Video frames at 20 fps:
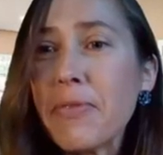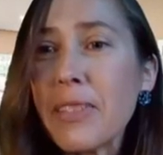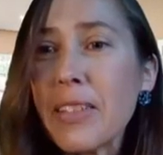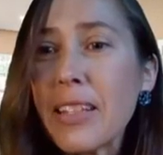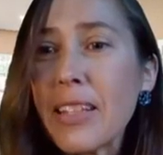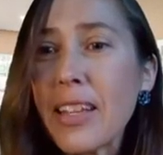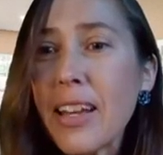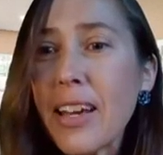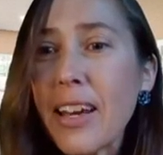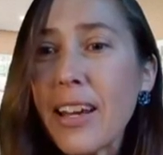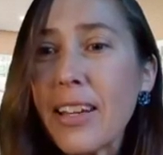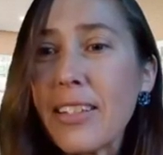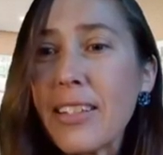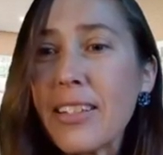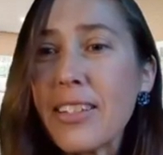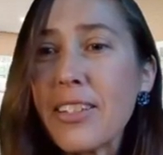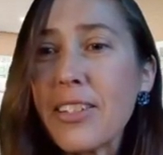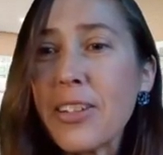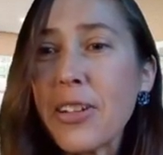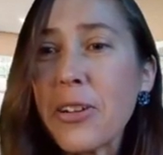Yeah,
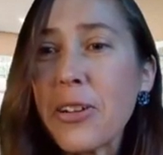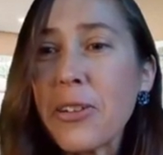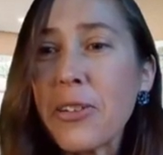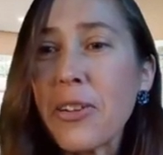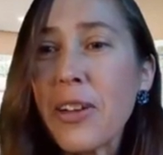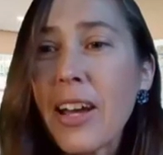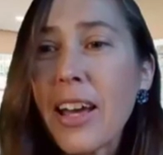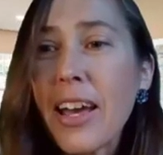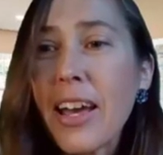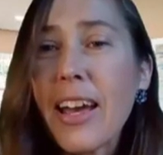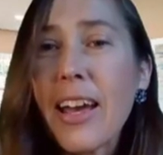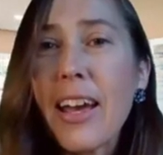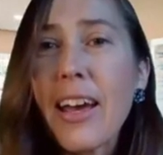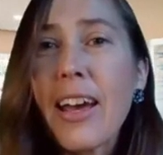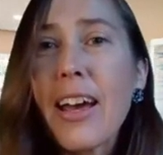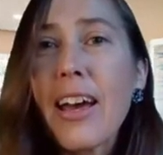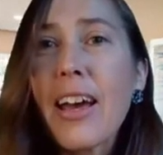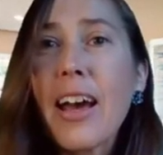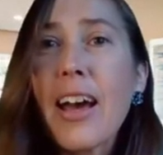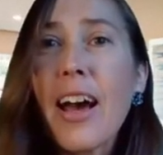so
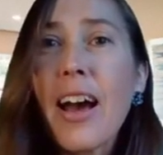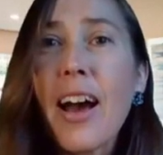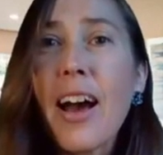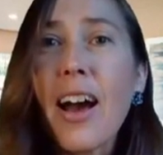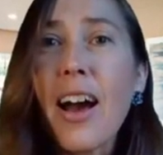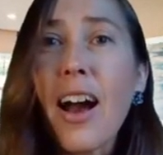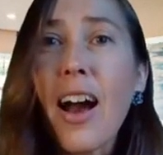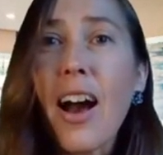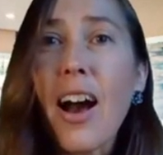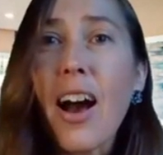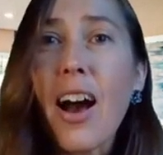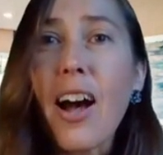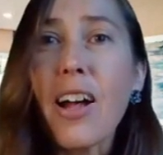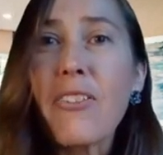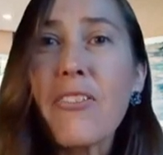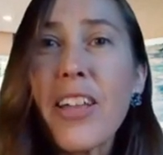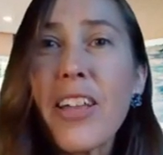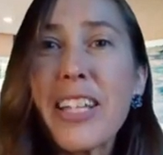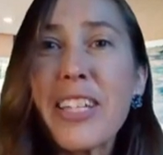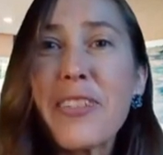all
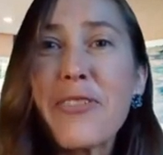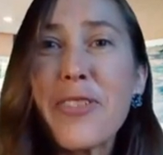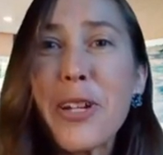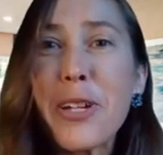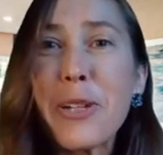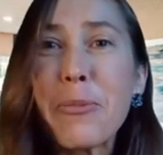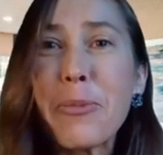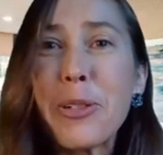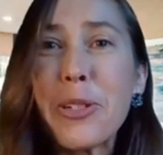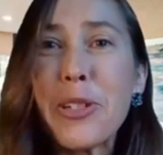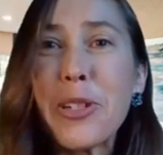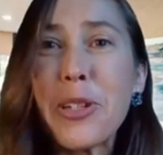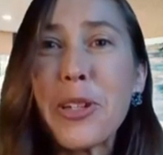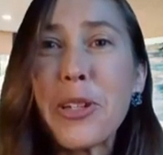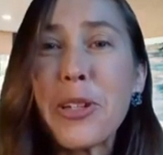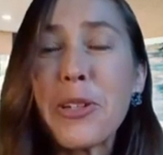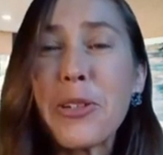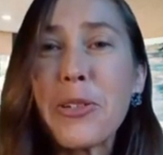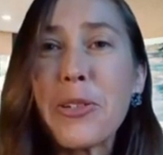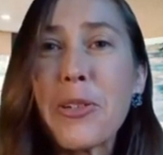of that's available to
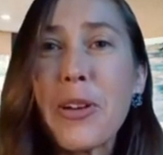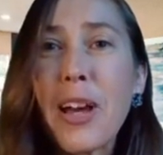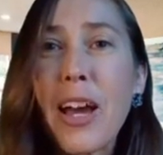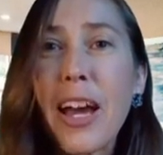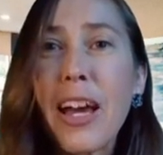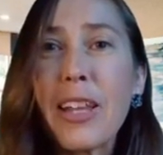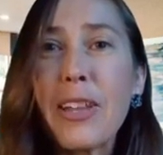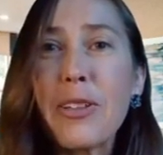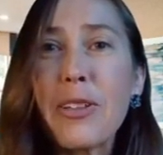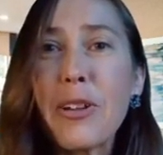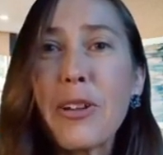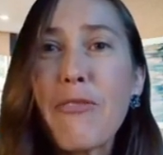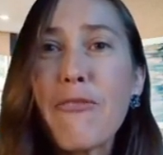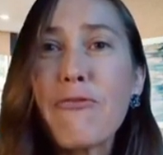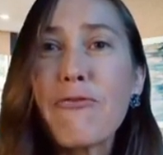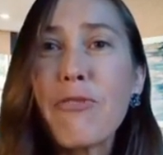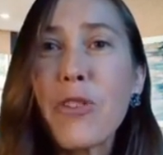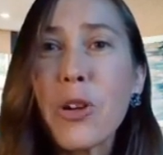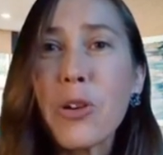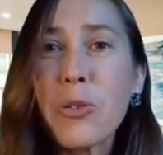you. I look
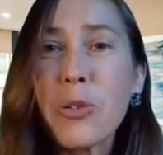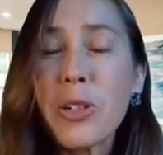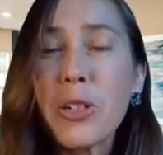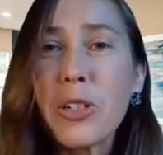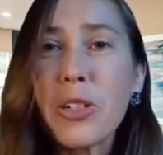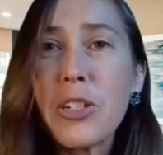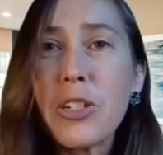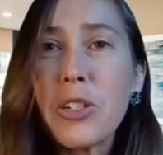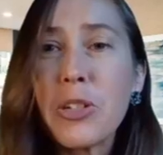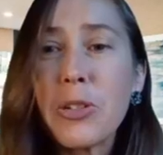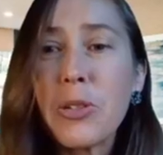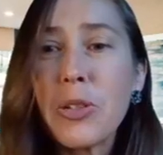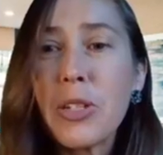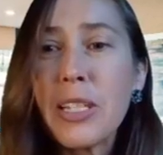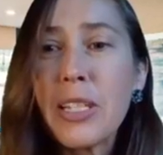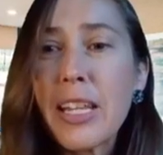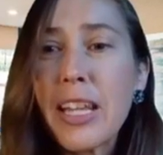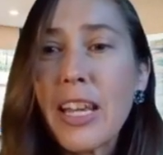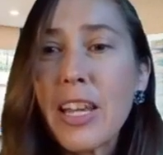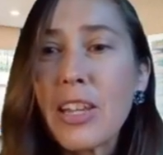forward to
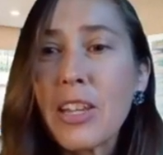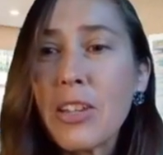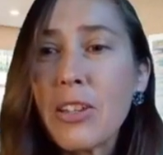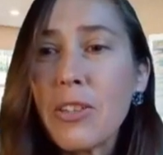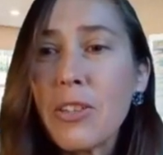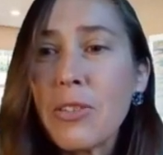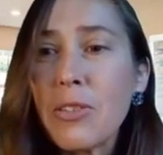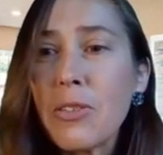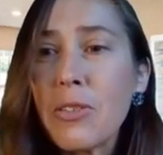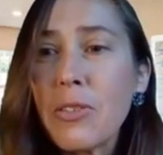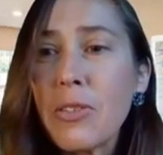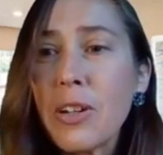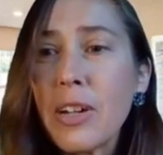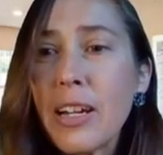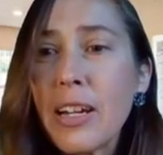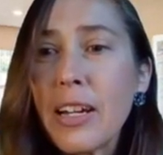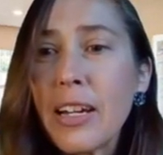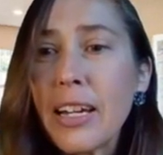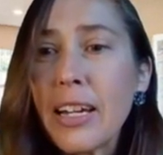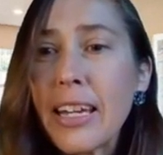seeing you
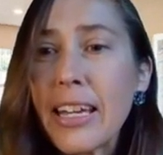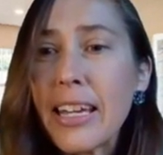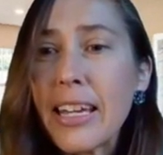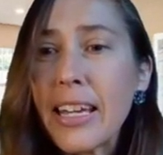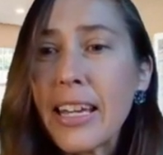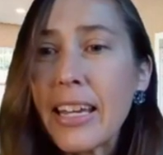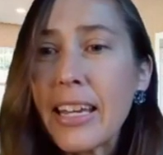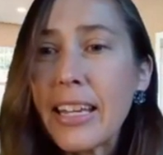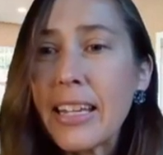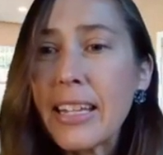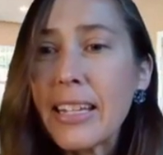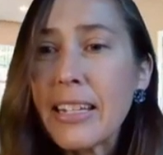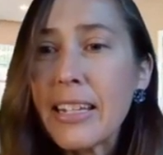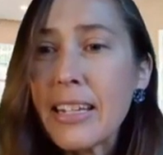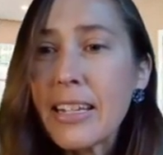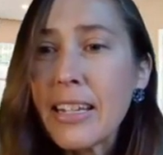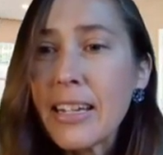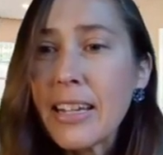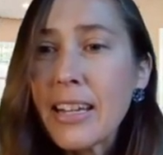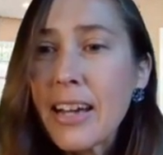
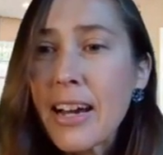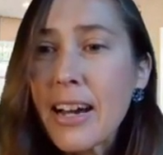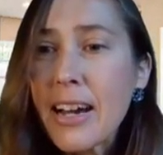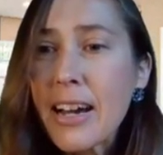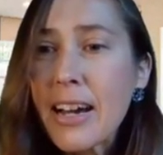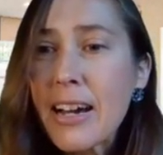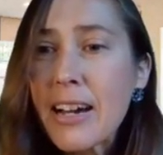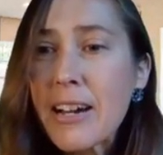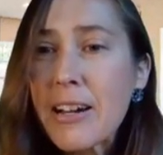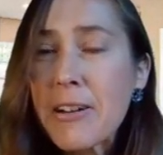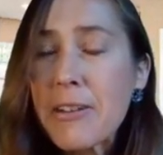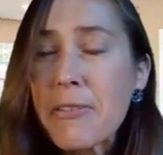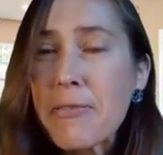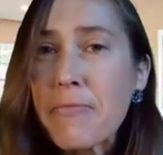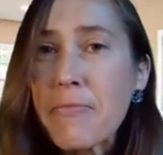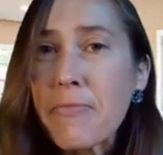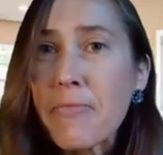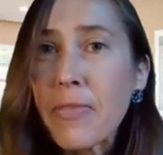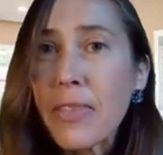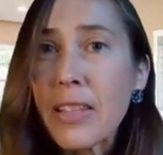again
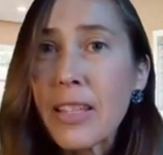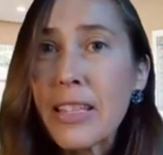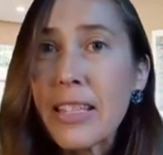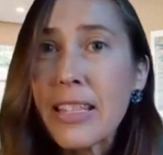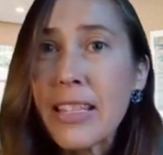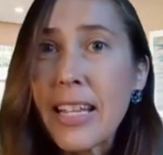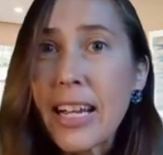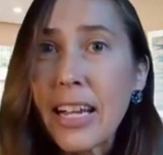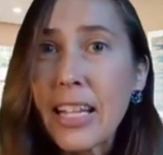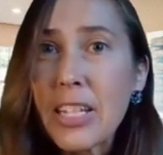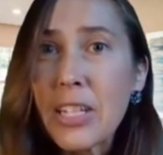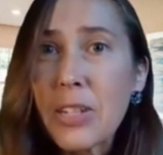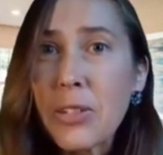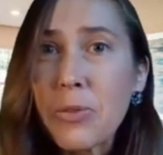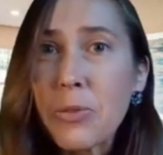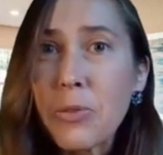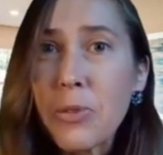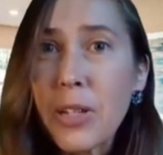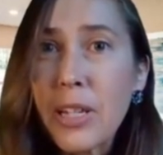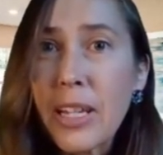next
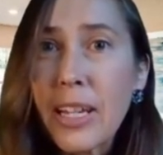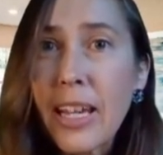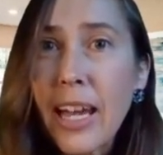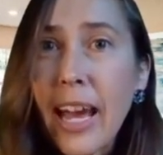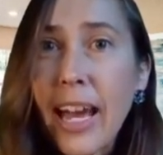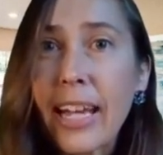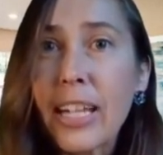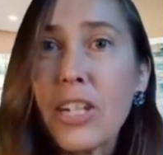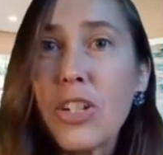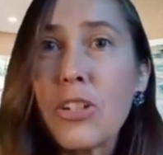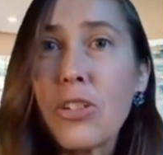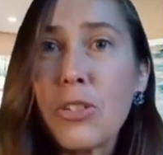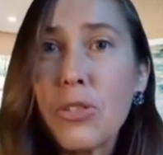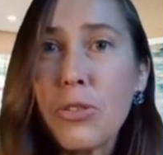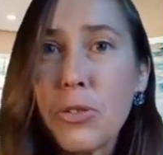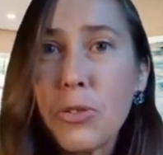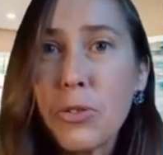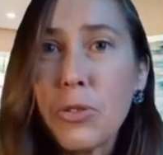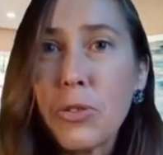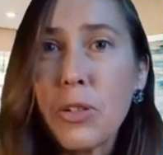week. I
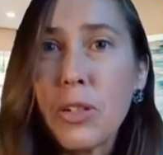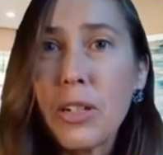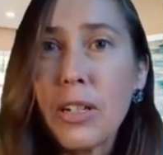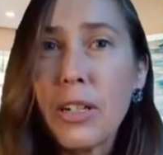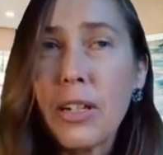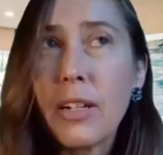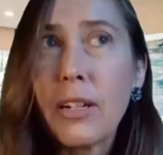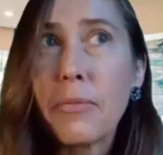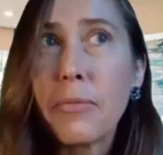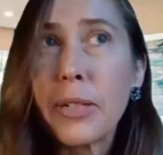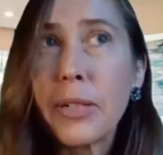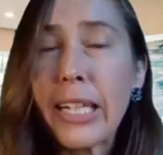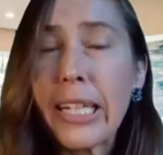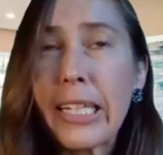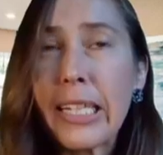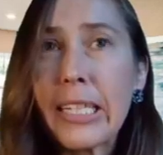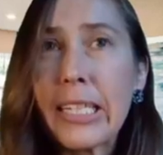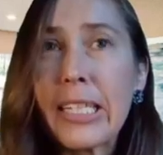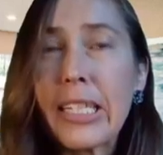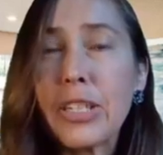do
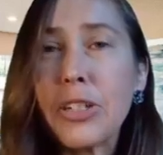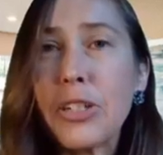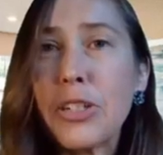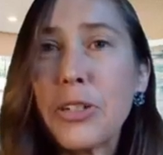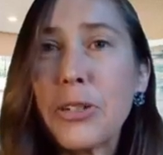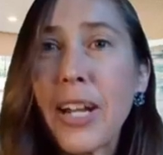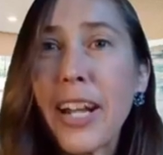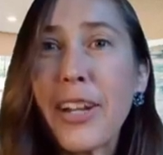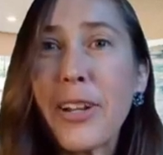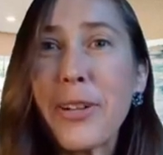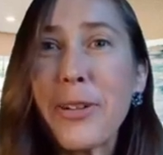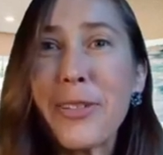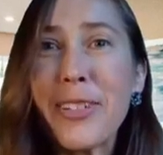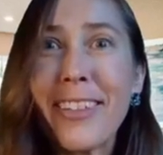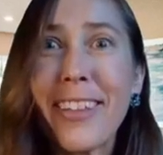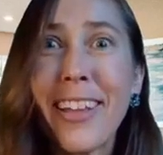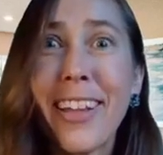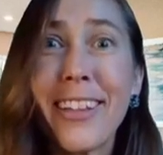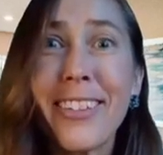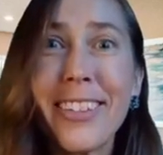plan to still do it. I know it's
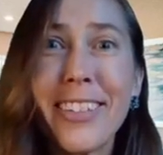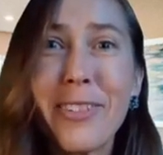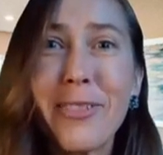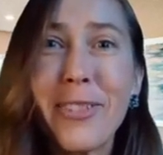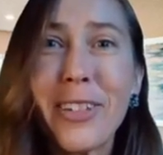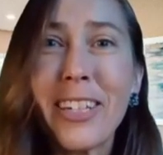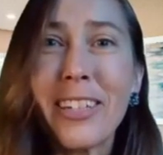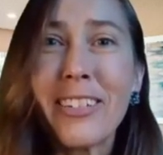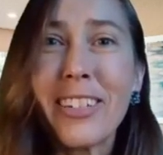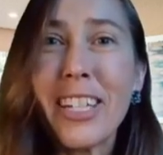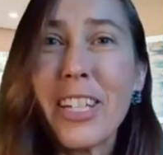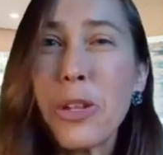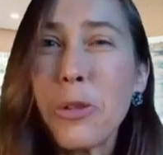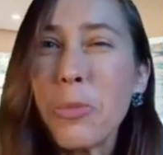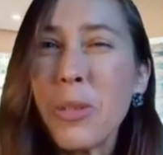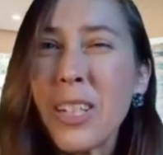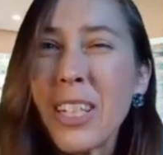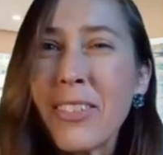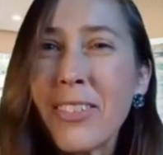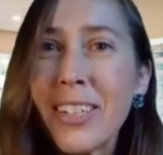Thanksgiving. Can you
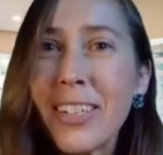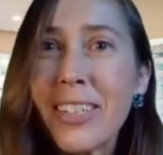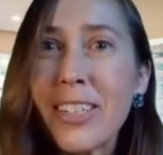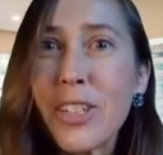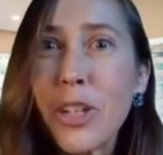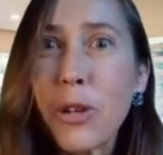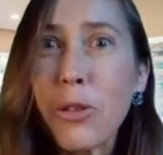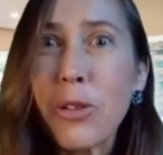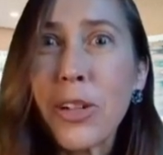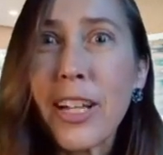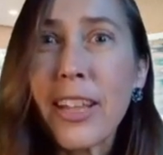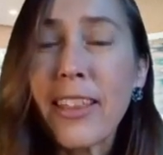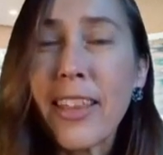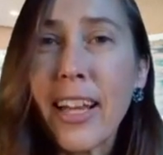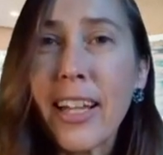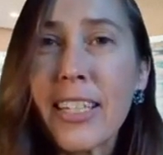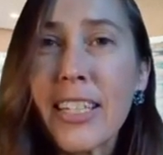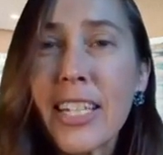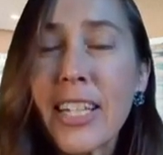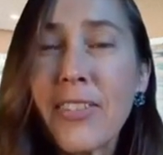believe it? It's already
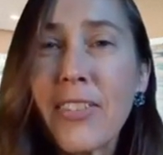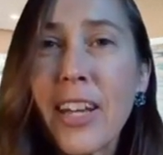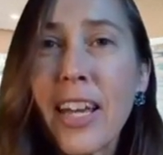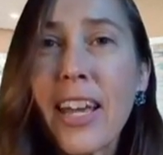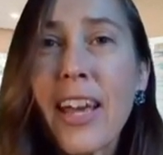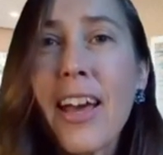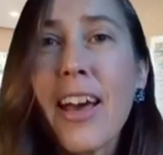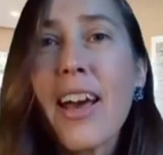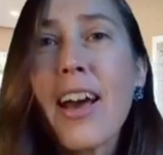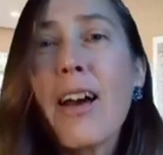Thanksgiving.